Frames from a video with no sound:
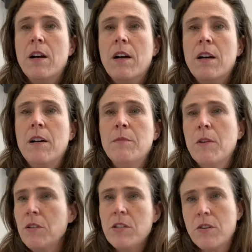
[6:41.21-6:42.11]

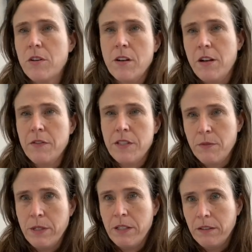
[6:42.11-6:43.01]
don't just turn it off and say,
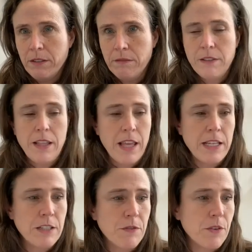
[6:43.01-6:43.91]
well, that
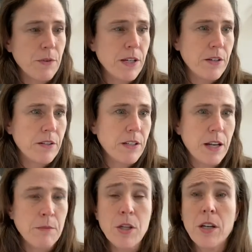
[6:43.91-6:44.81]
lasted for 3 years and
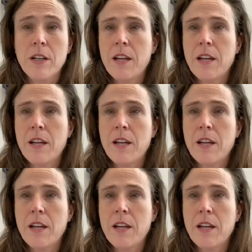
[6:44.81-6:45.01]
I'm good.